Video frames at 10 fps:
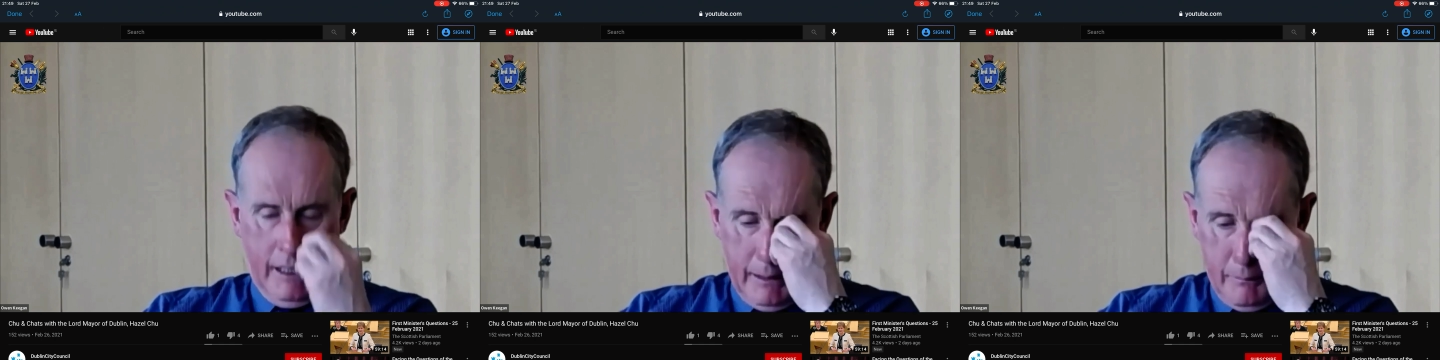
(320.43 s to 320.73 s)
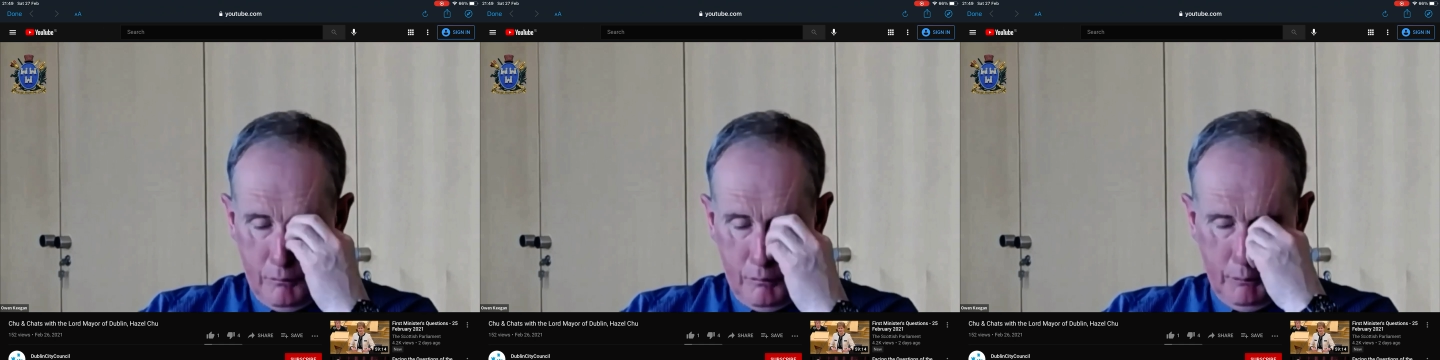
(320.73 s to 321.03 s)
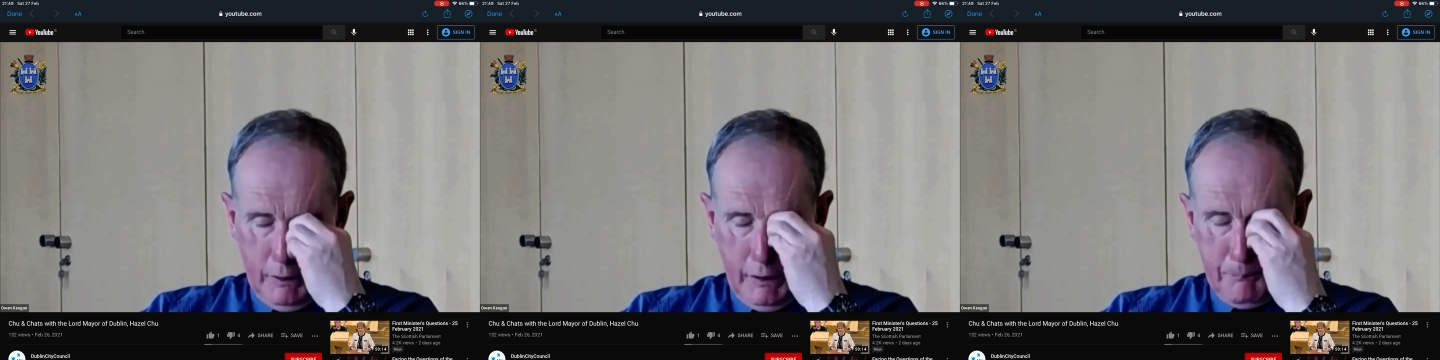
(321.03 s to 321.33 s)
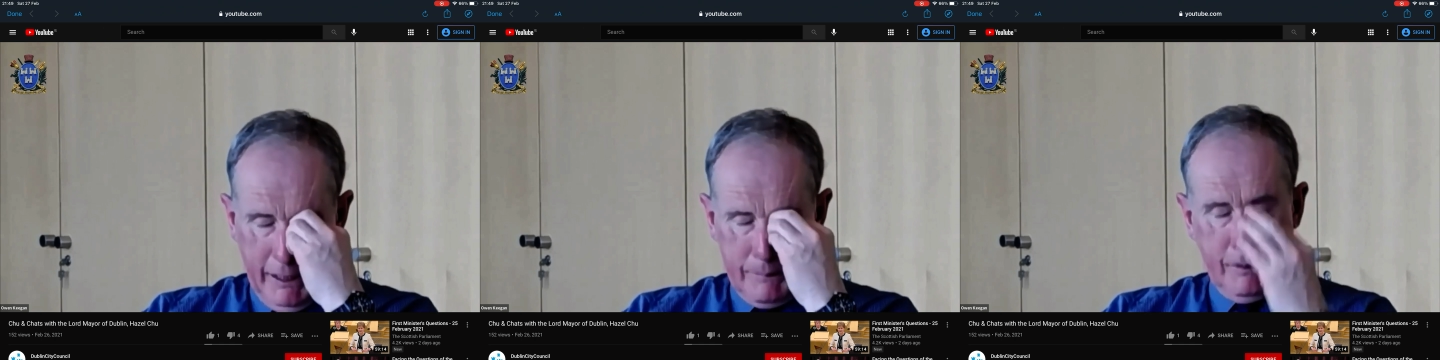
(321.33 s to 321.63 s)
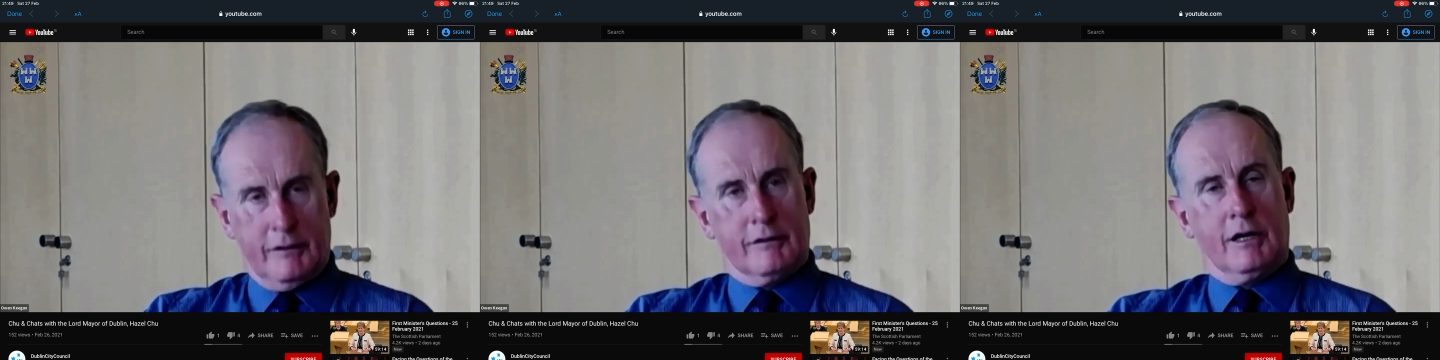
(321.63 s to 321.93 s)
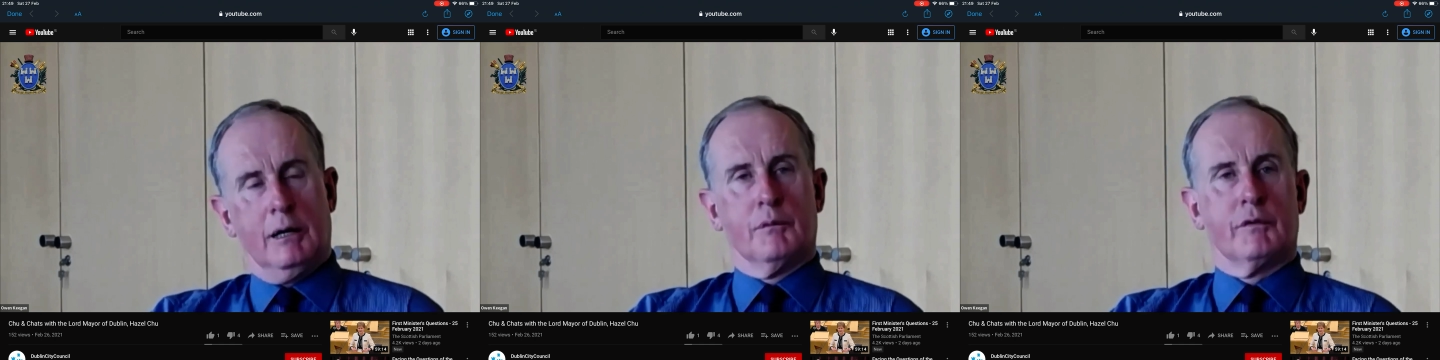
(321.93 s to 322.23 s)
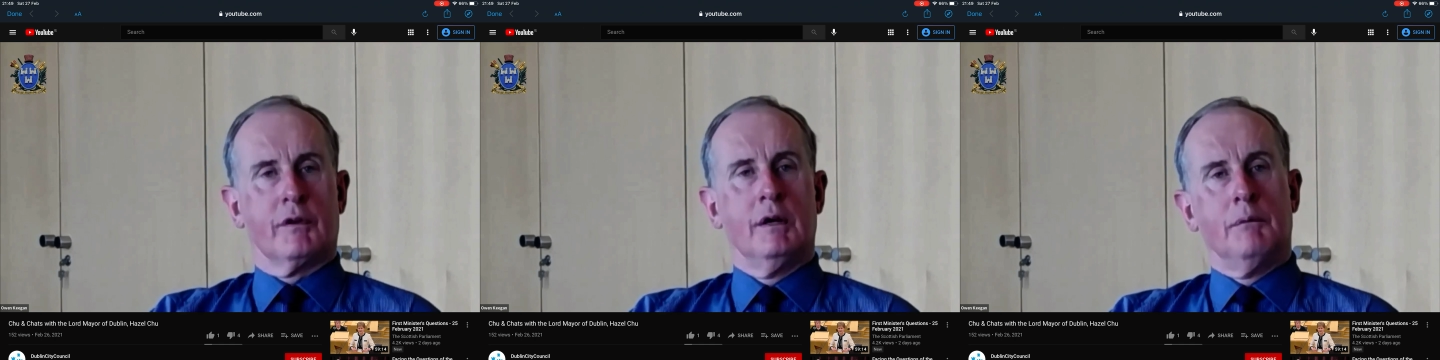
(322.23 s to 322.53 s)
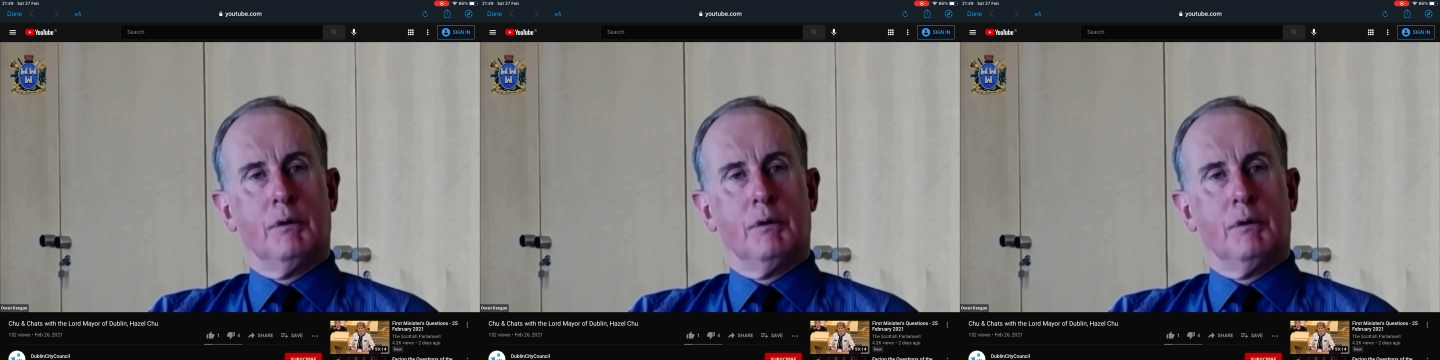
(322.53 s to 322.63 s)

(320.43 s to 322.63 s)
We'll abide by the terms,